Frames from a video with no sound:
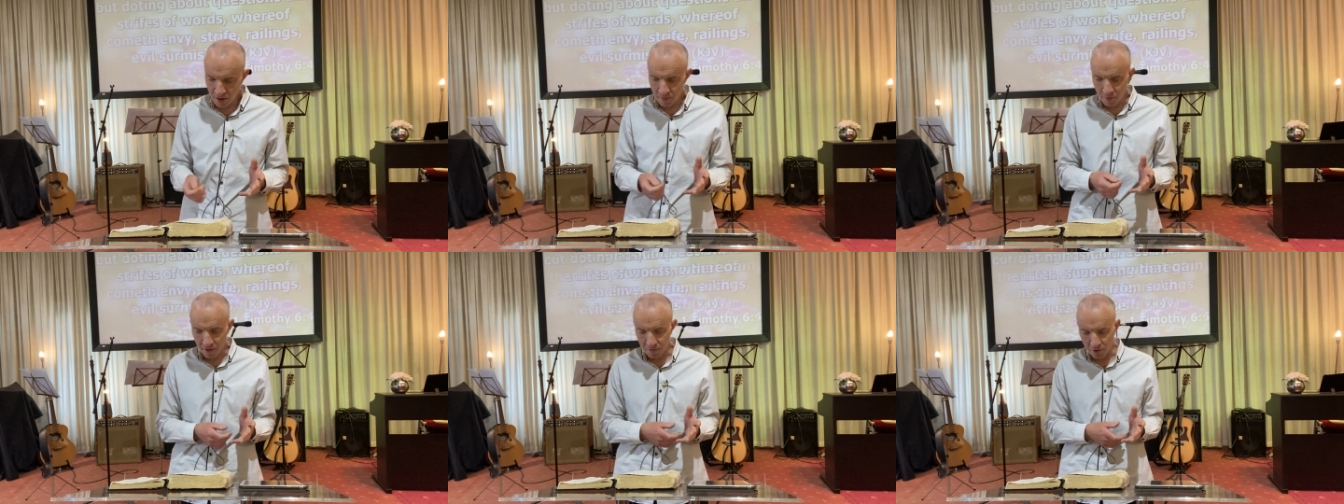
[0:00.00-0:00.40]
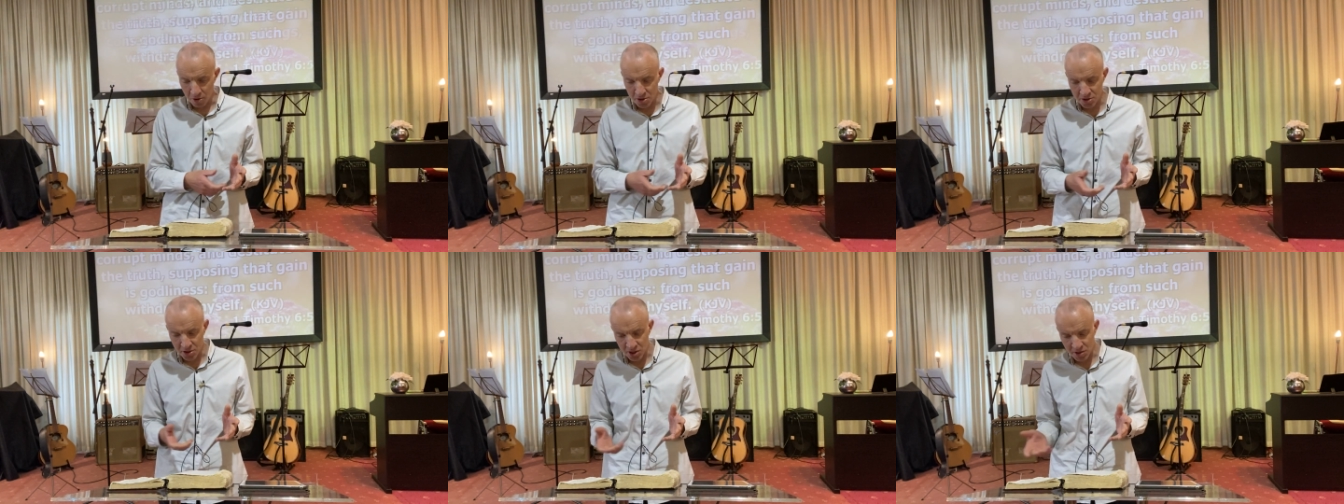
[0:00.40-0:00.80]

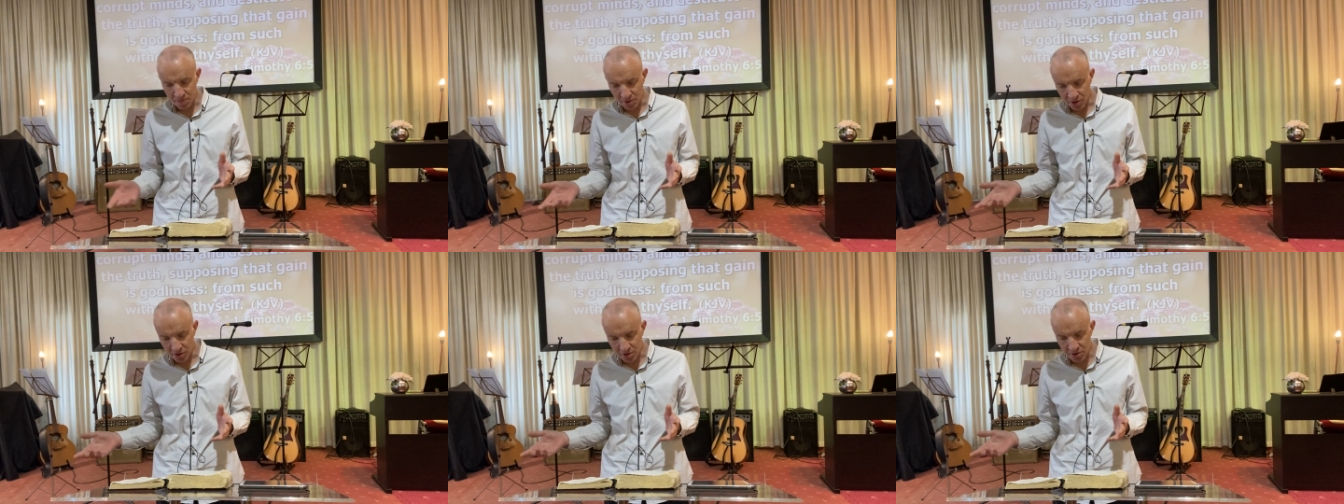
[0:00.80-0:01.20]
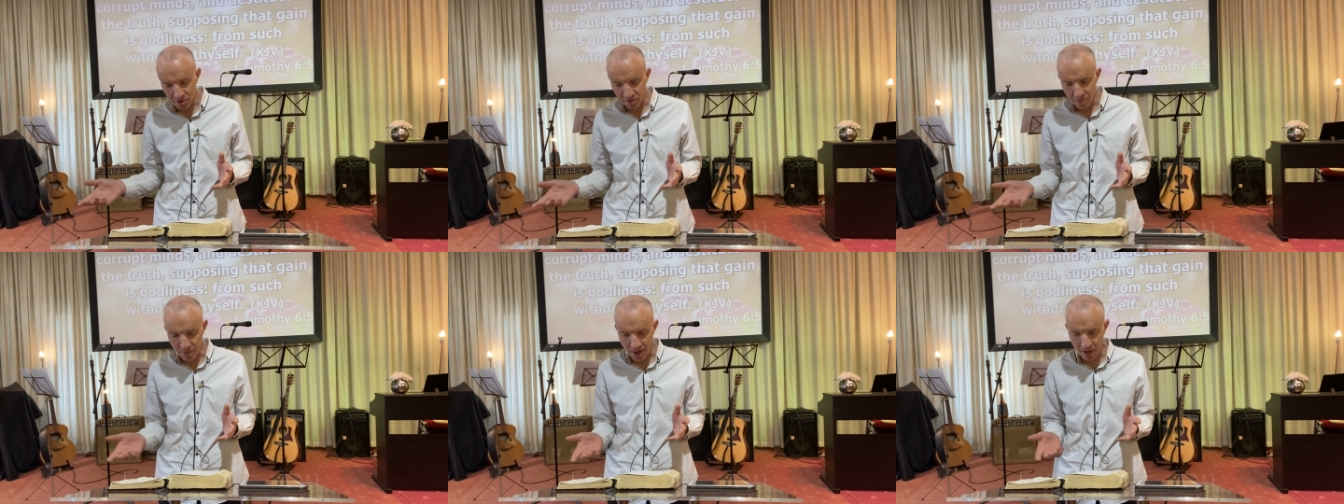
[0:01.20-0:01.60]
perverse disputes
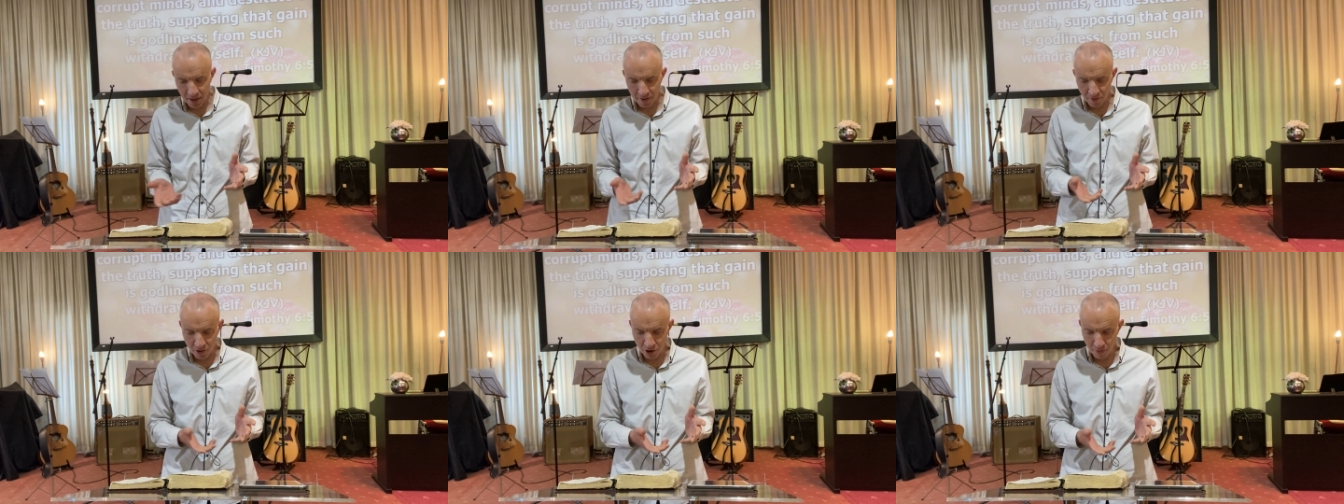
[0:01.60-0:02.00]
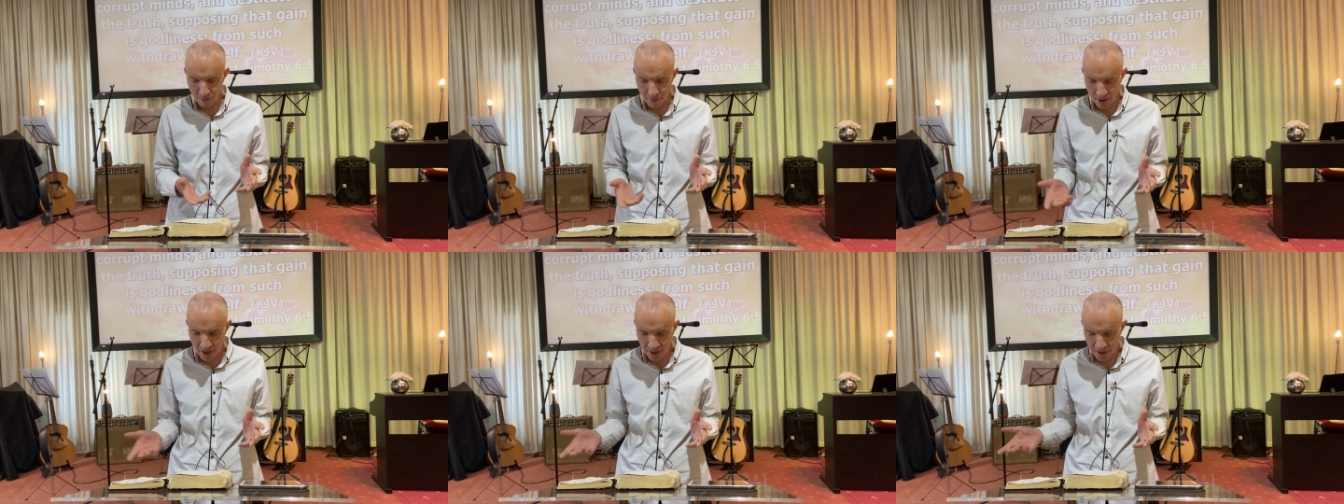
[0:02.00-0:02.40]
of men, corrupt
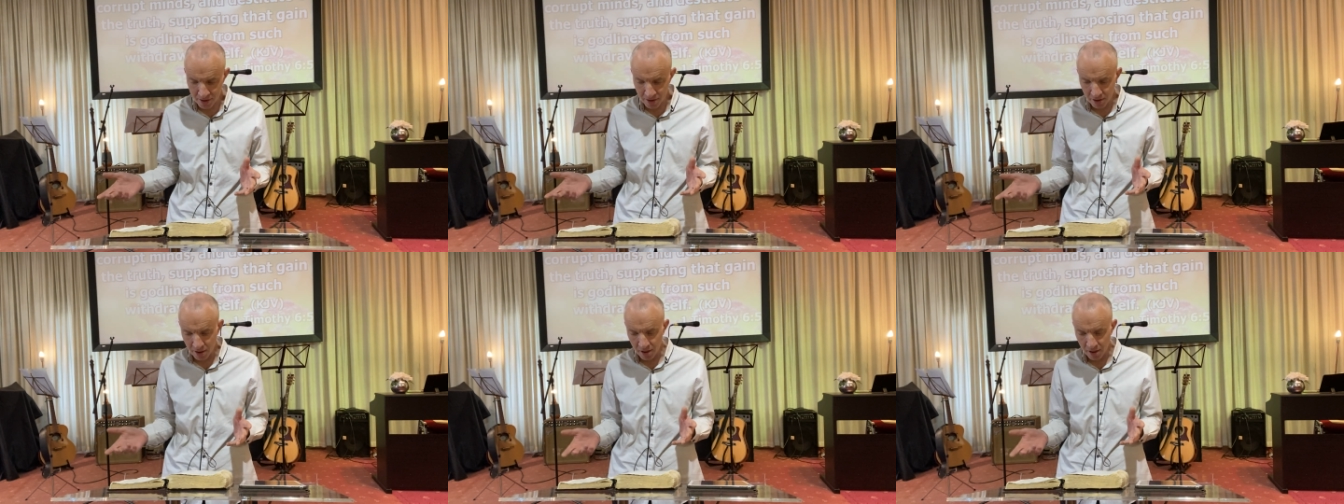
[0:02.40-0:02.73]
minds,